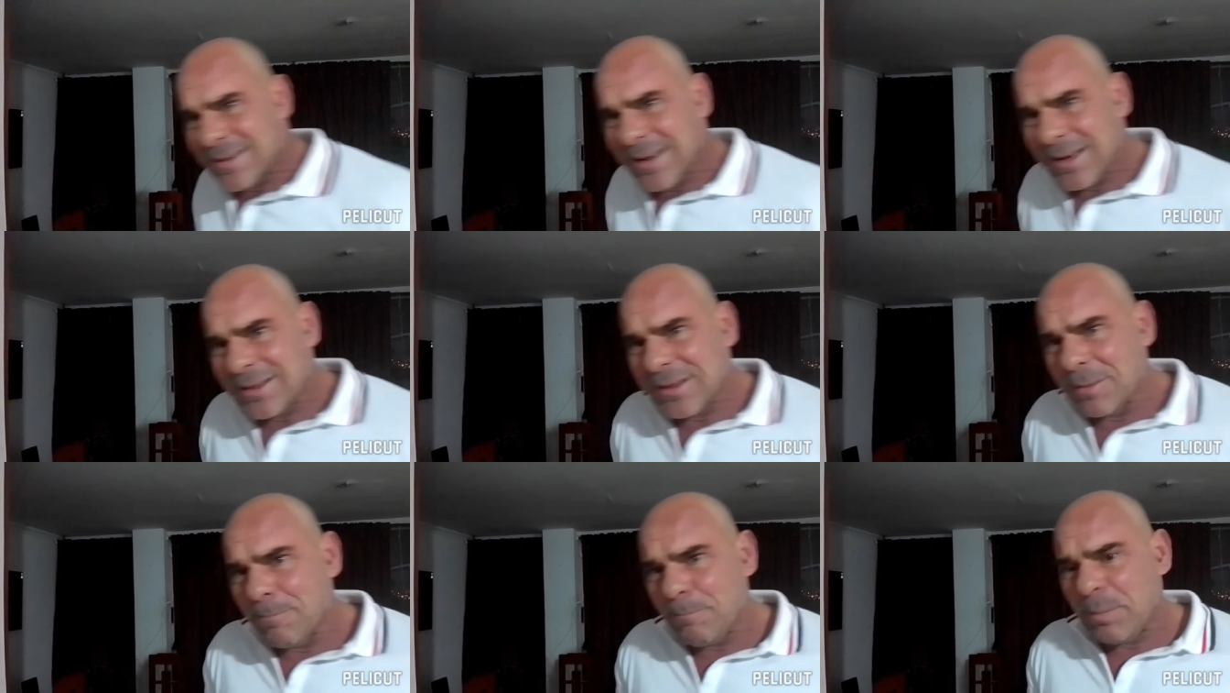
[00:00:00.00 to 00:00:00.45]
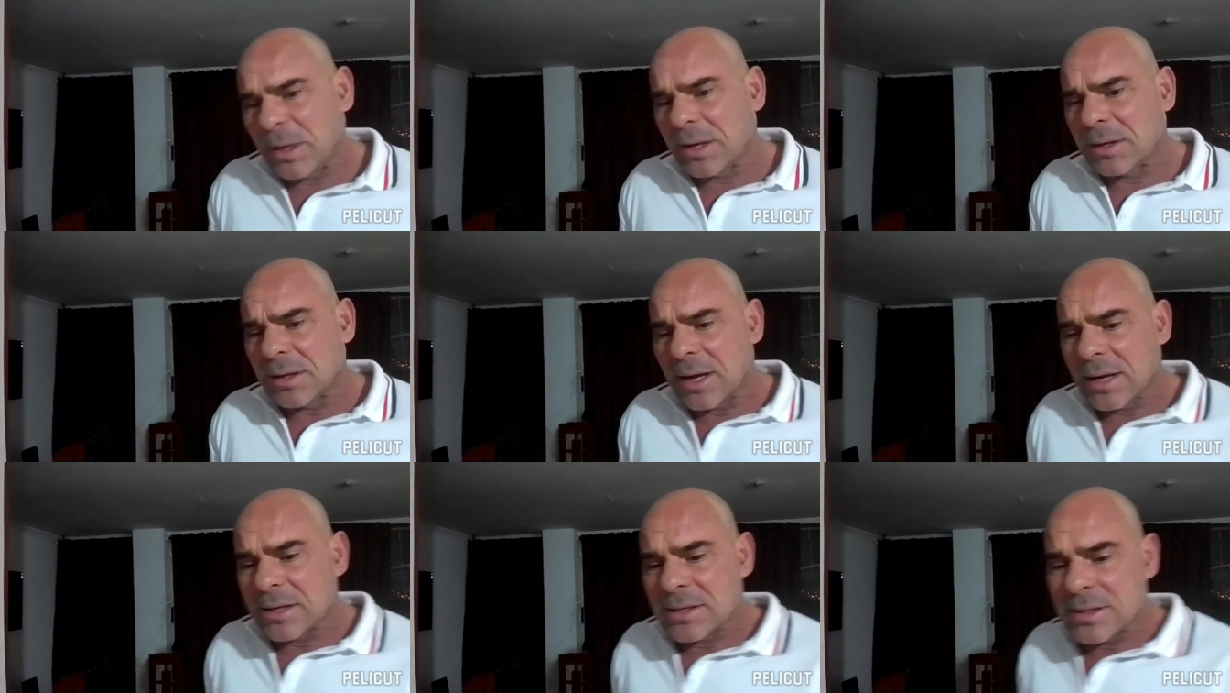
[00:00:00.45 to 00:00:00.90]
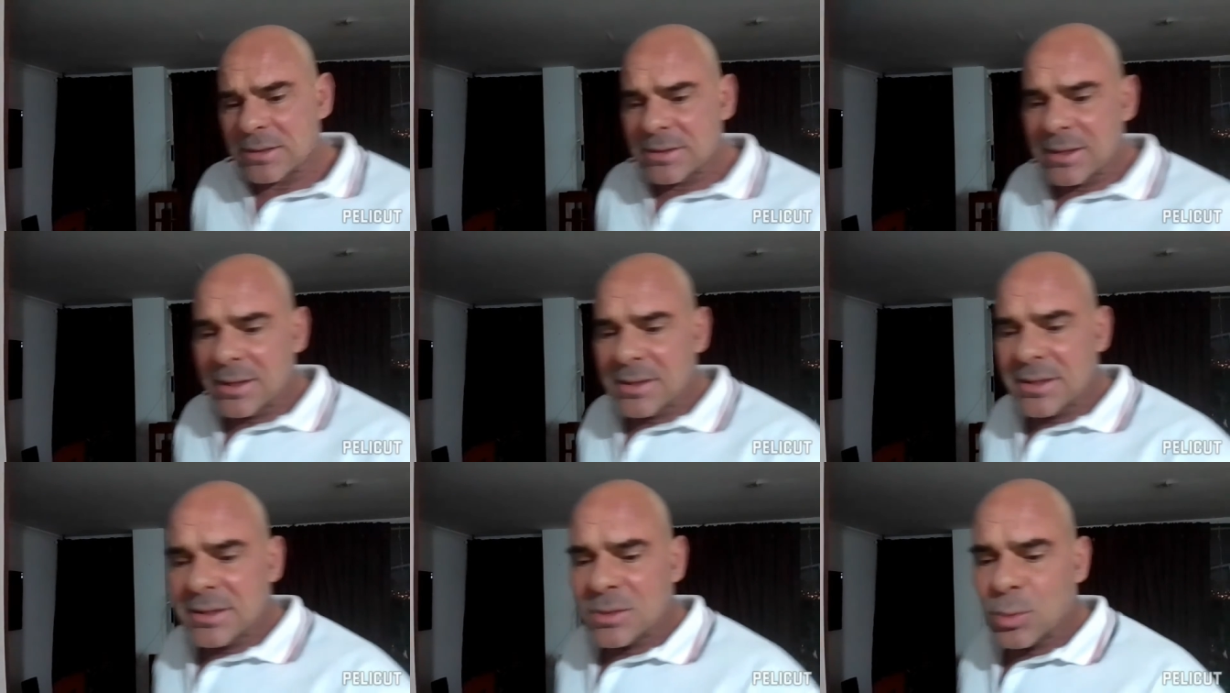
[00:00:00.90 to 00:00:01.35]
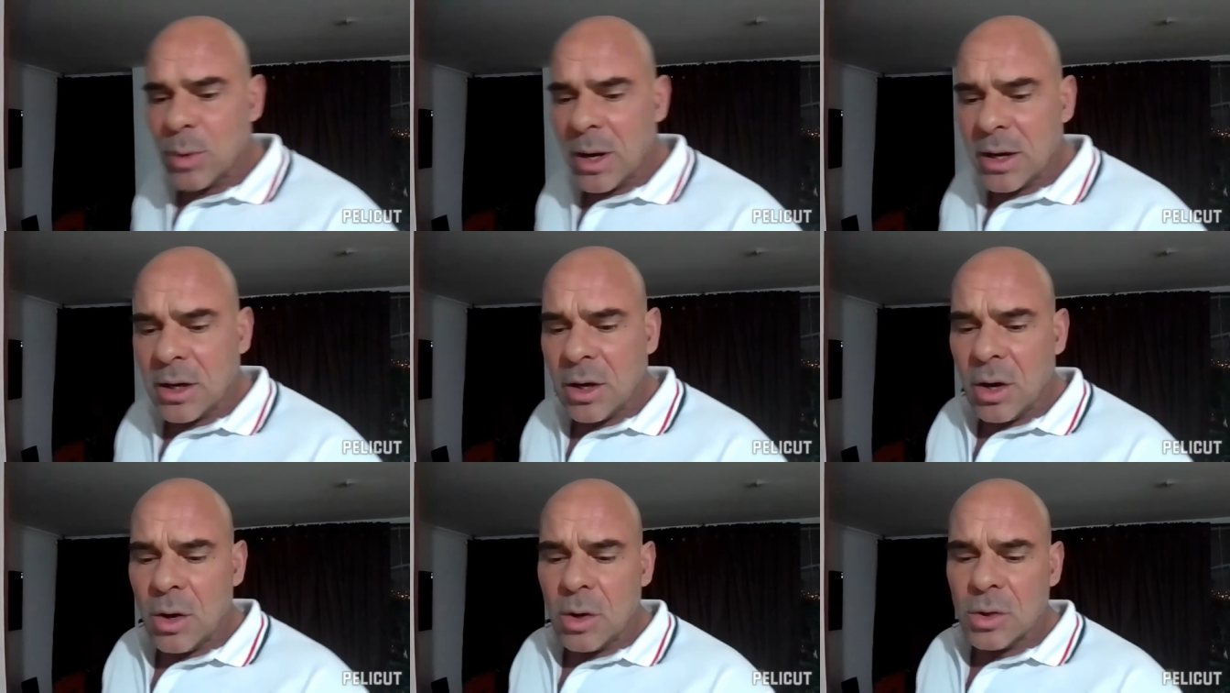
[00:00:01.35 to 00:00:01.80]
Get the big legs. Because this is
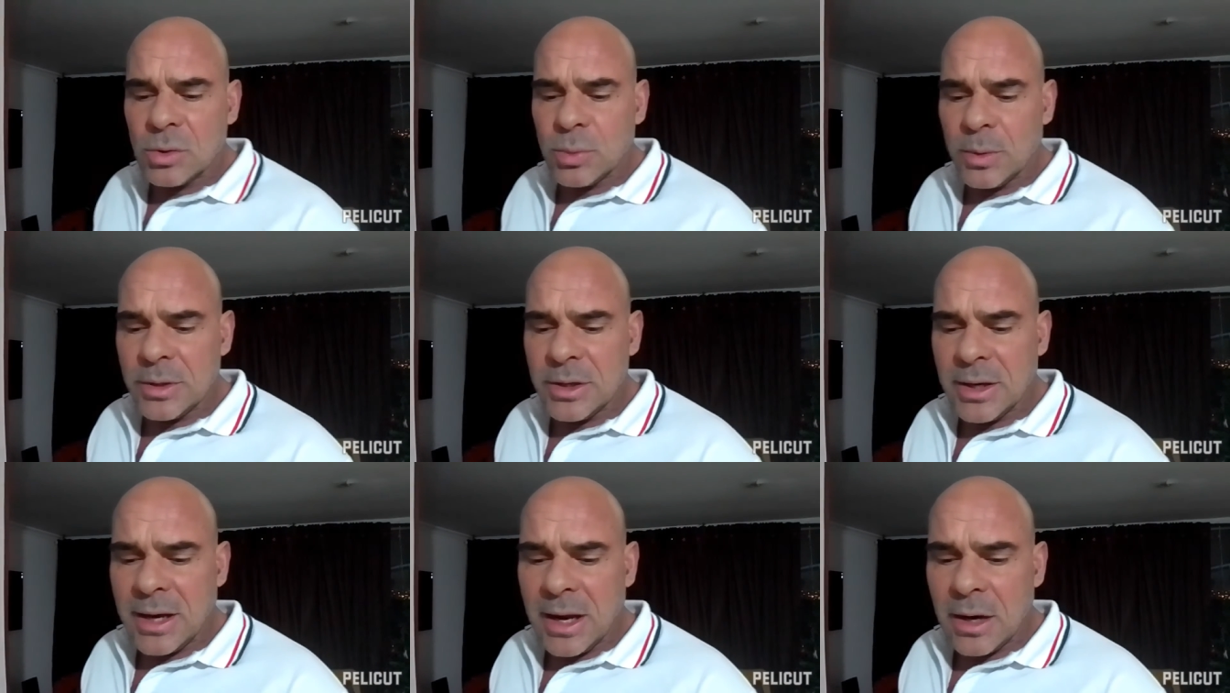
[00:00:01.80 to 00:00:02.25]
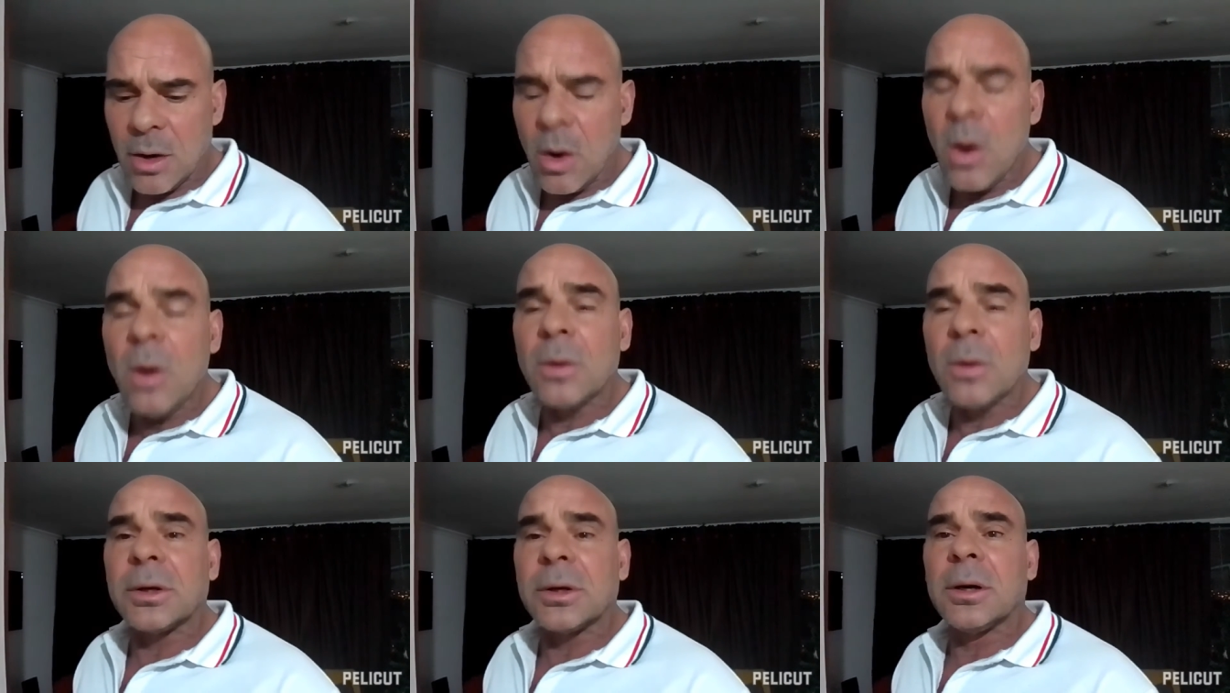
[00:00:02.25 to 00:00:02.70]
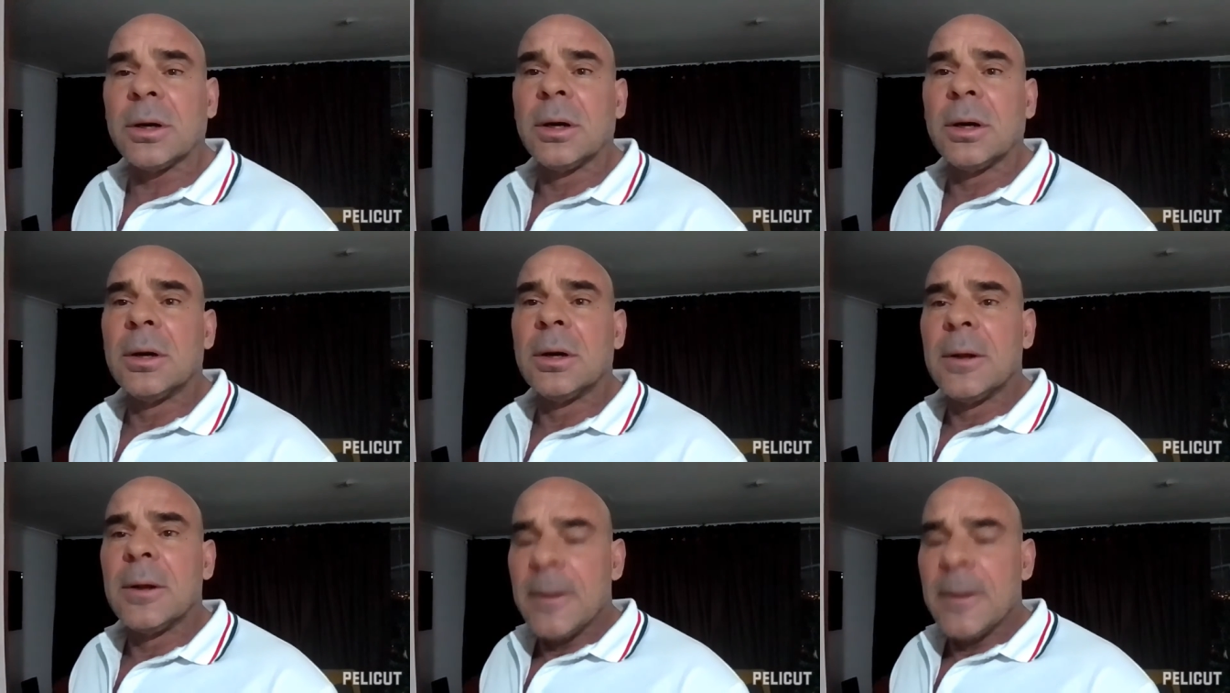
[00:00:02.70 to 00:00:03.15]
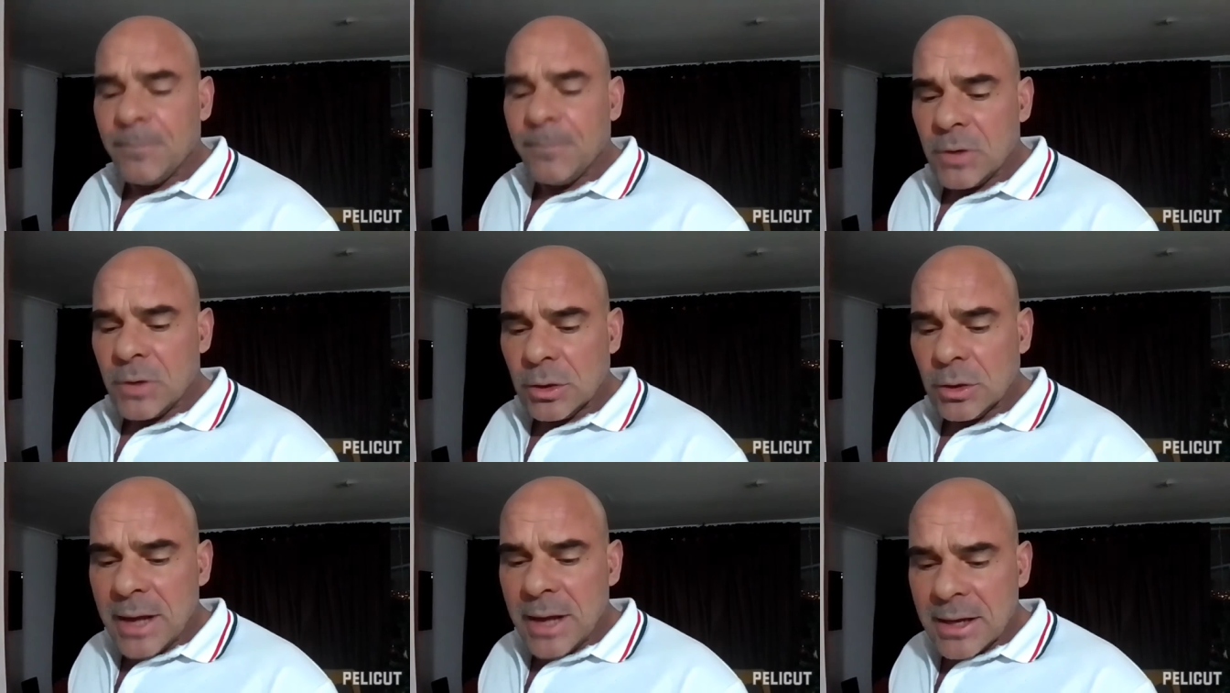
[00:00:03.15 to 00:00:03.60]
what goes when you get older,
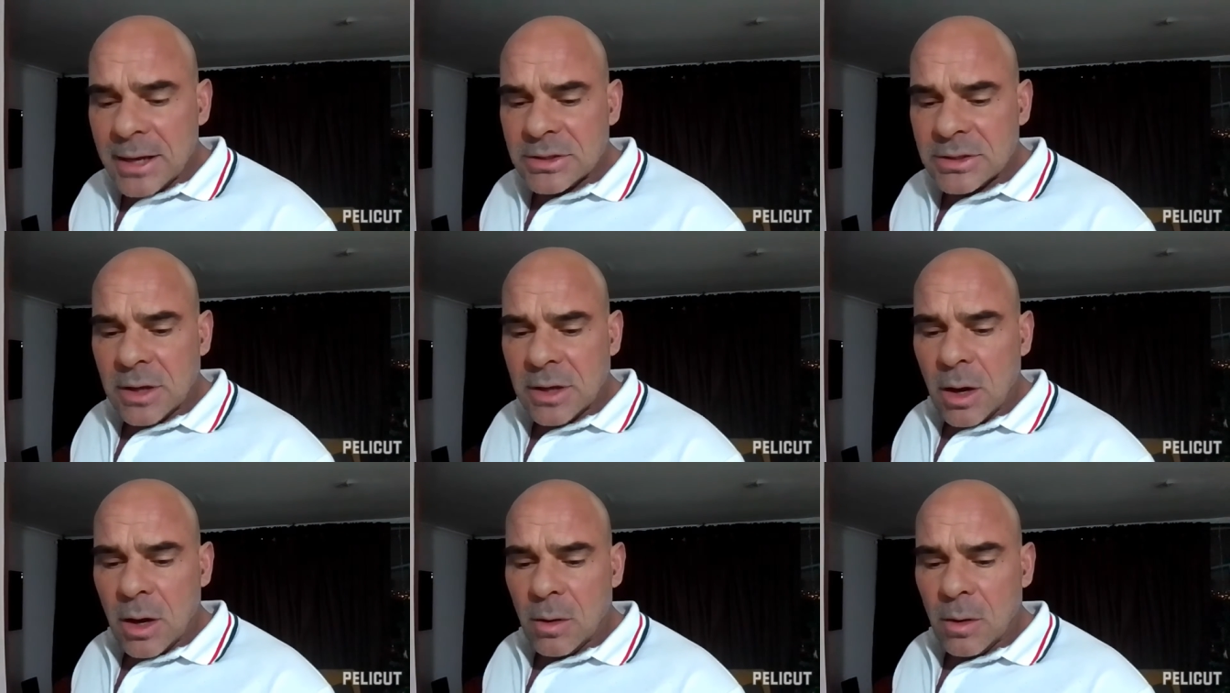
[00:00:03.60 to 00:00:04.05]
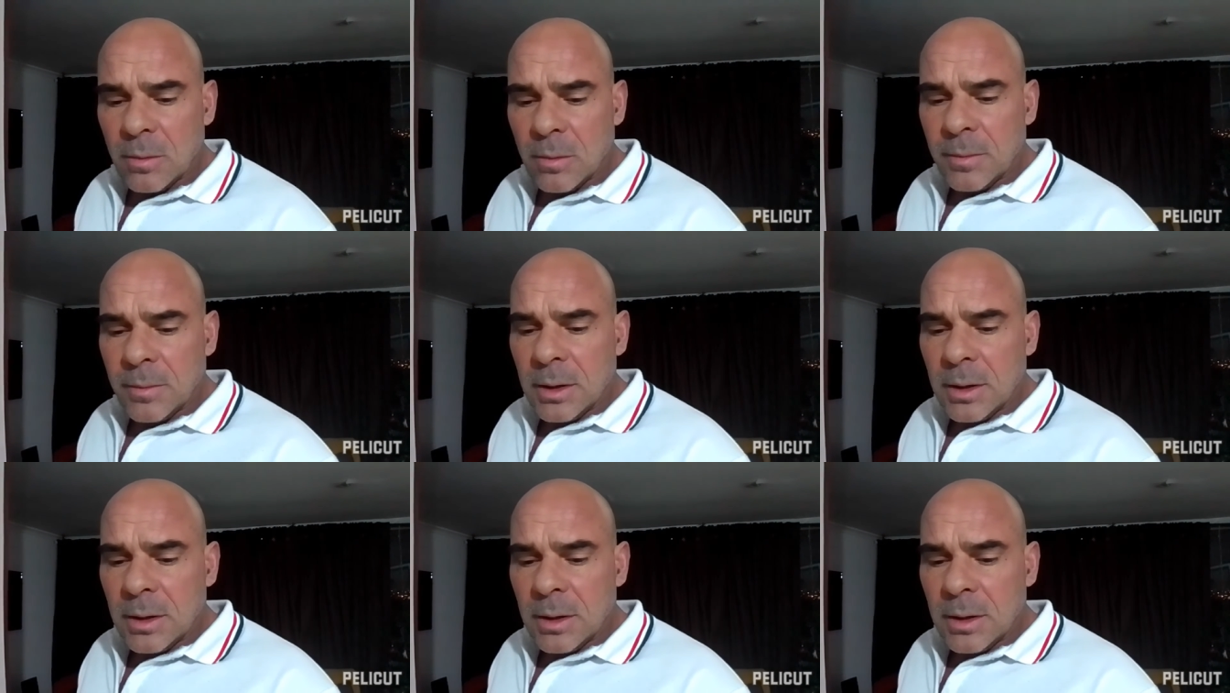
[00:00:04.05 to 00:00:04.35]
your legs go.